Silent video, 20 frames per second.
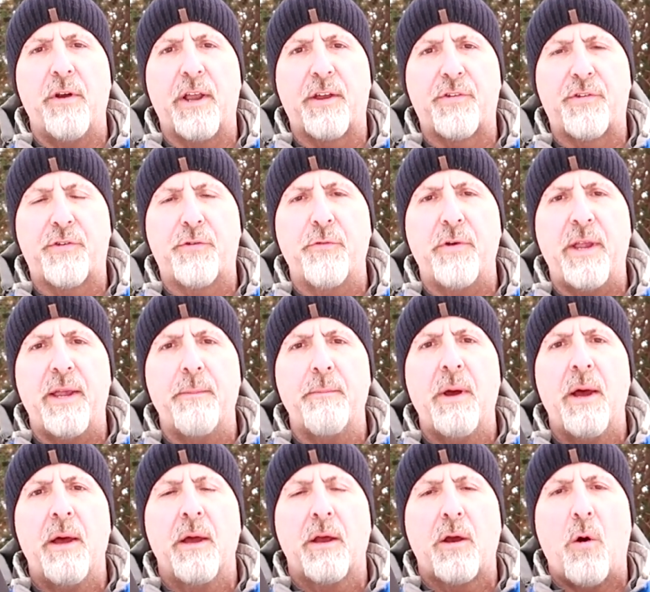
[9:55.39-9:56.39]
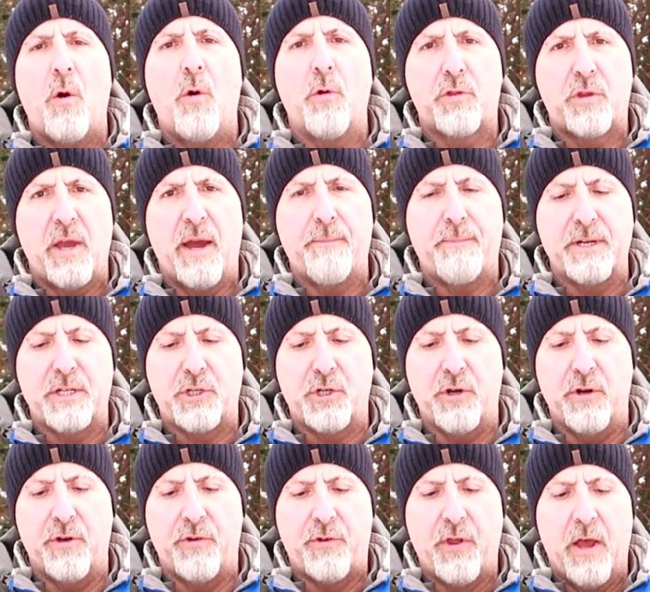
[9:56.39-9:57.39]
extreme cold
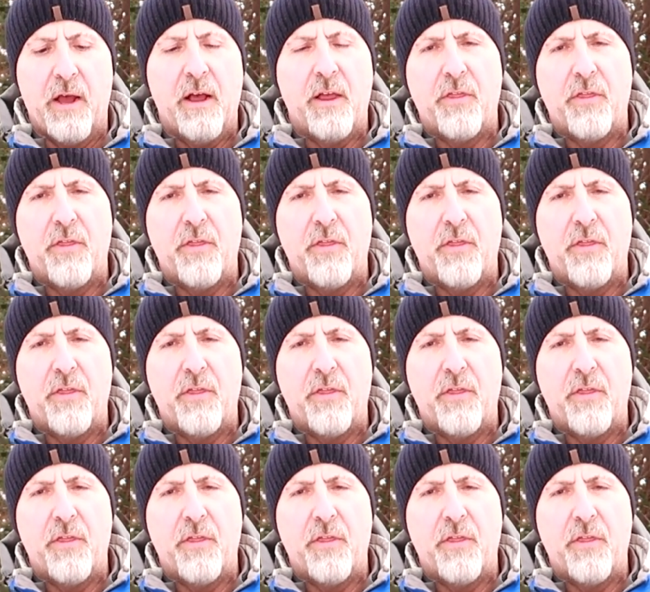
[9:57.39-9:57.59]
temperatures.